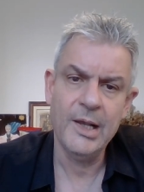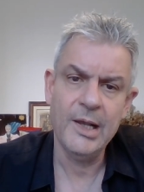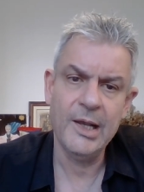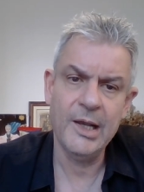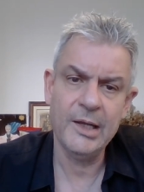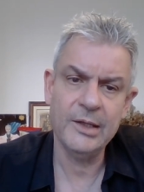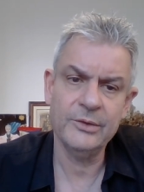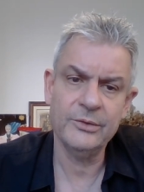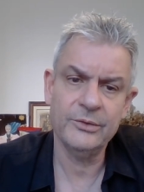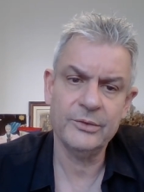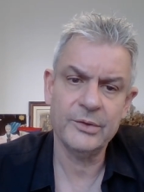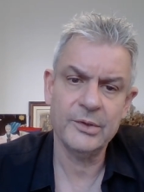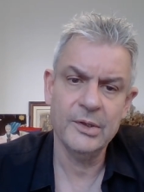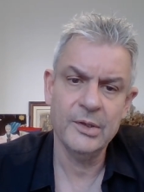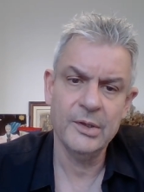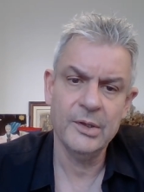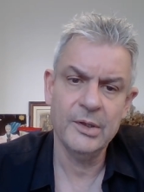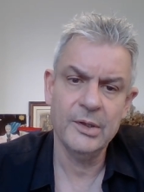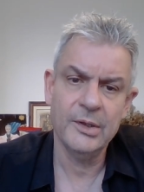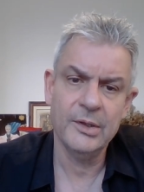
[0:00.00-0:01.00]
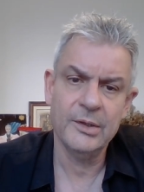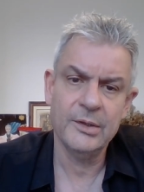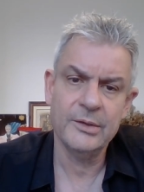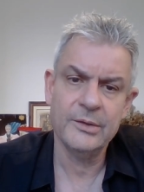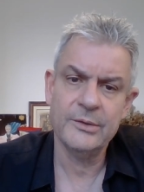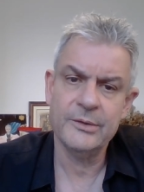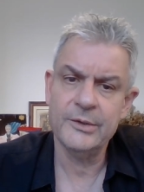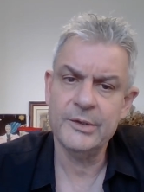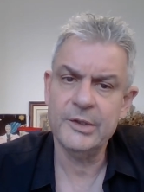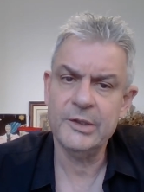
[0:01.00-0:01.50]
And
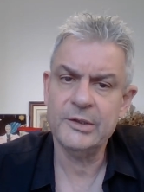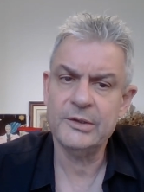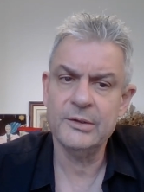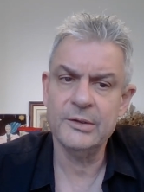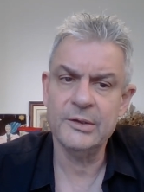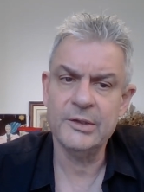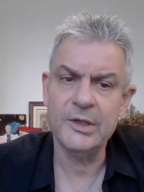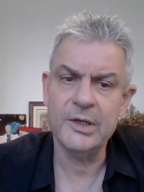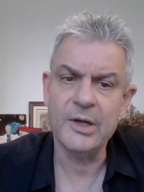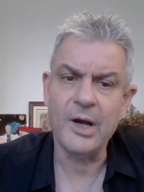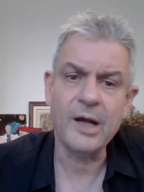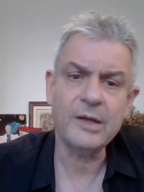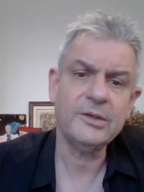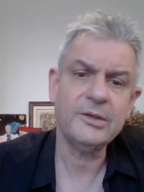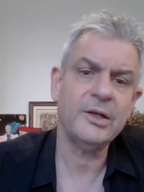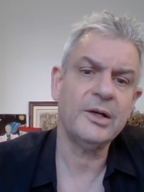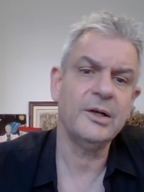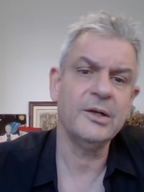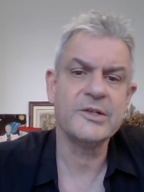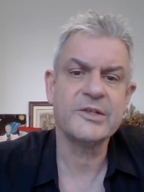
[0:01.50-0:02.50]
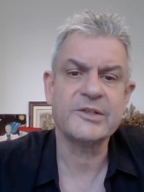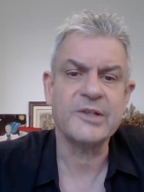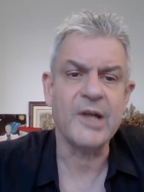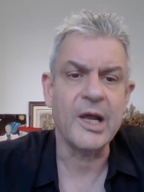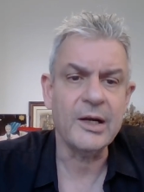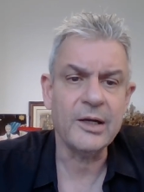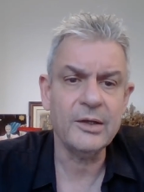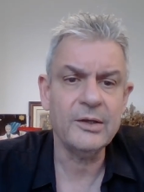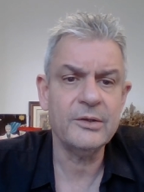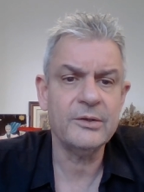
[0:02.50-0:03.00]
the article is
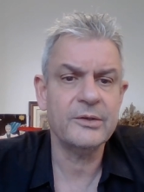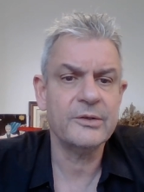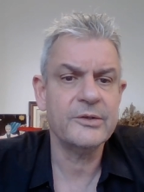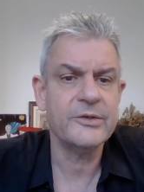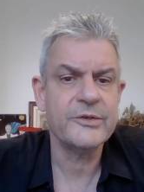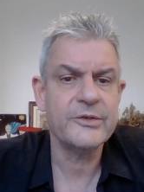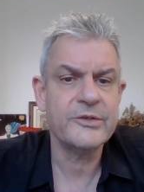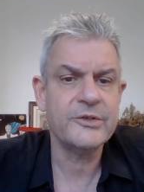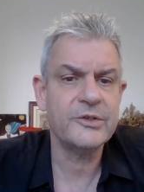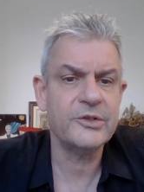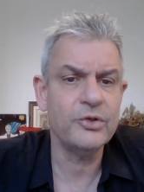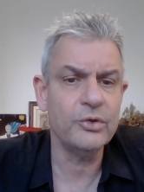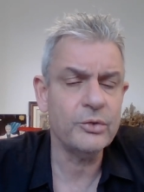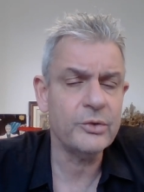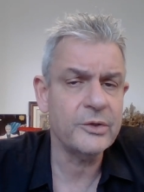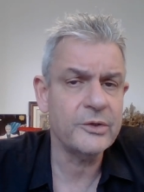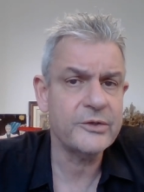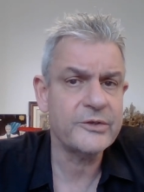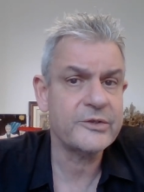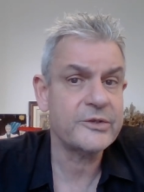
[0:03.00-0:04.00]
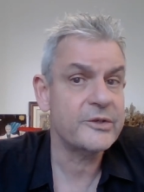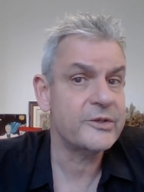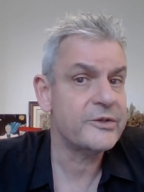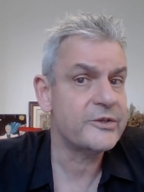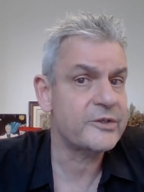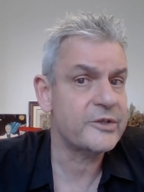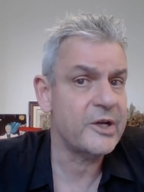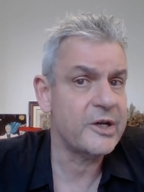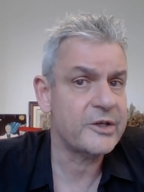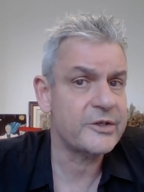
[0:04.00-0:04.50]
titled, Students,
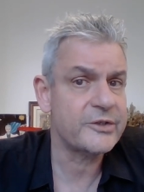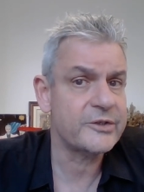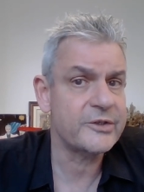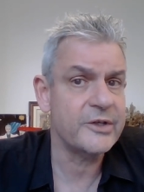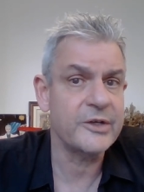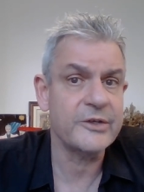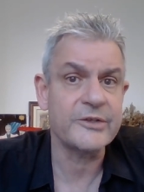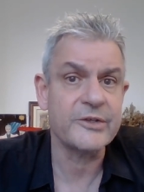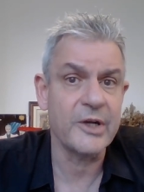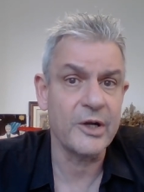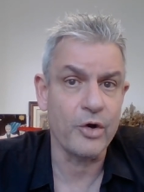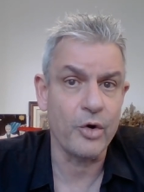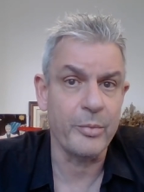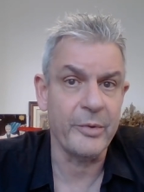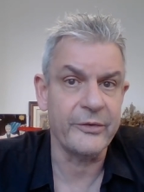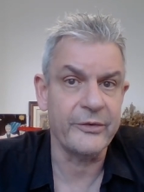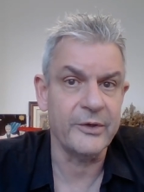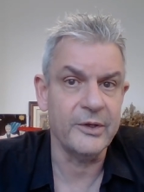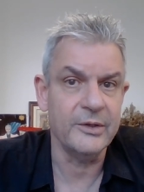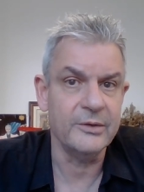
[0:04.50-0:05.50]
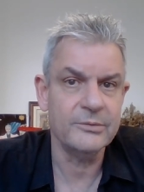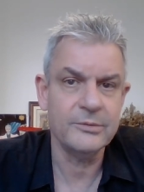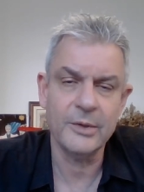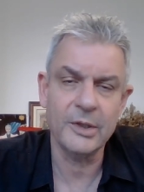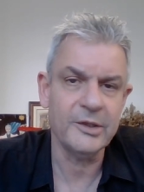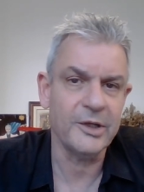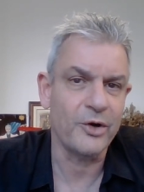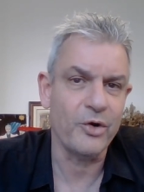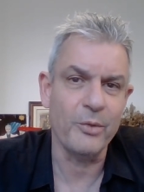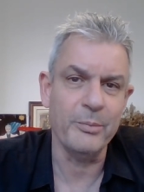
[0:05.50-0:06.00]
Sex, and Psychopathy.
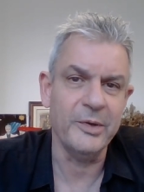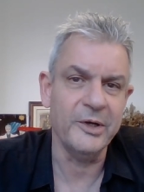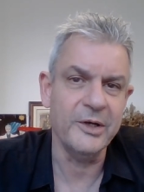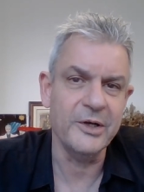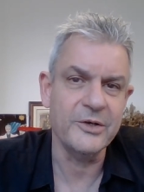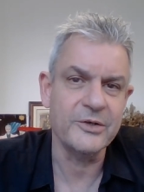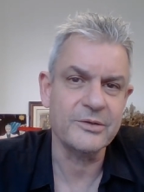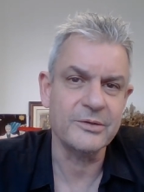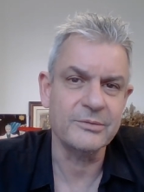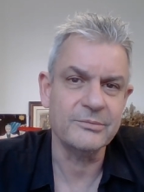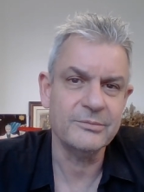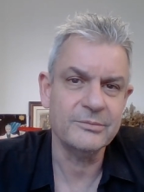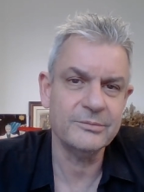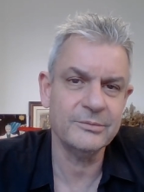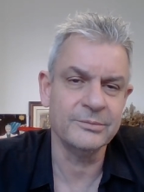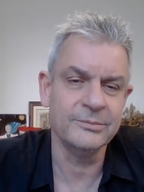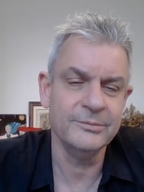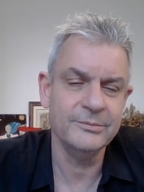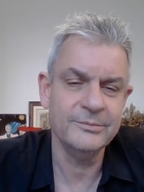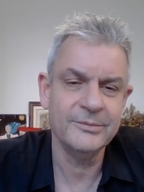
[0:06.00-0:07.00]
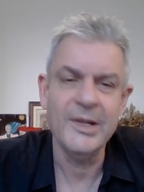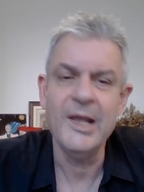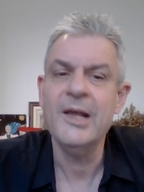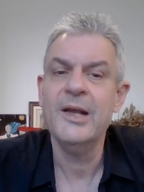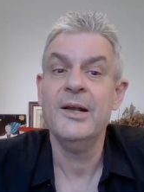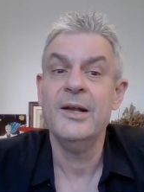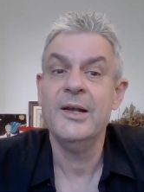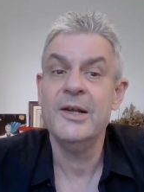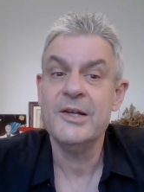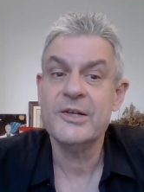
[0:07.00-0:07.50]
What a combination.
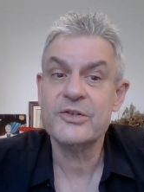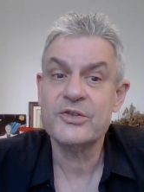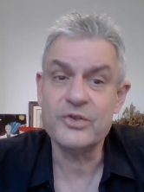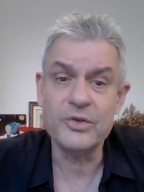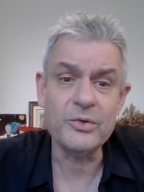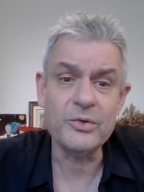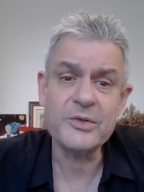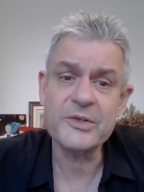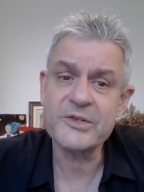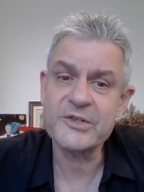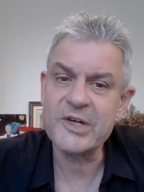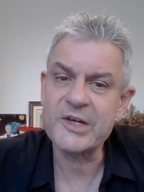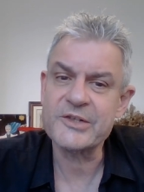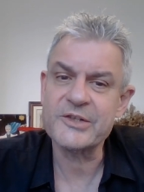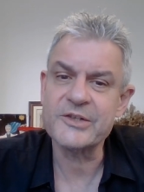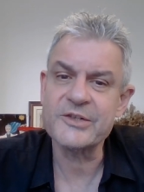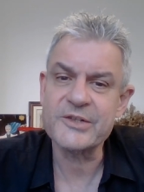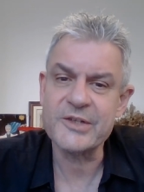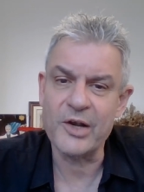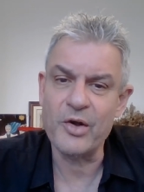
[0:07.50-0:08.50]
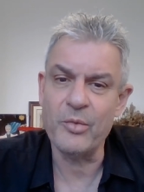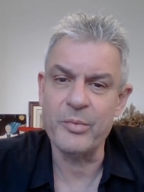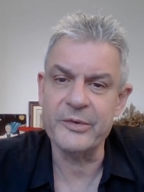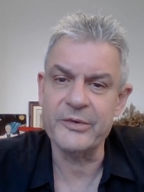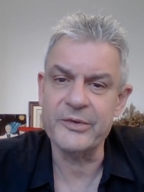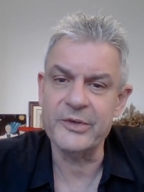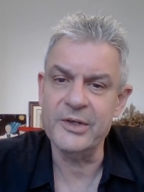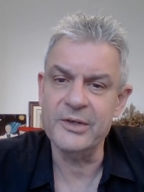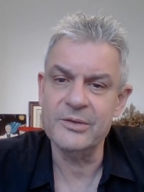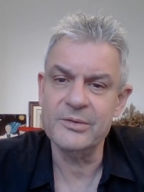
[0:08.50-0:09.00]
Students, Sex, and
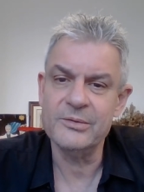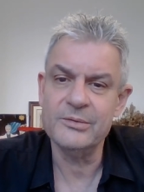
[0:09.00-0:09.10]
Psychopathy.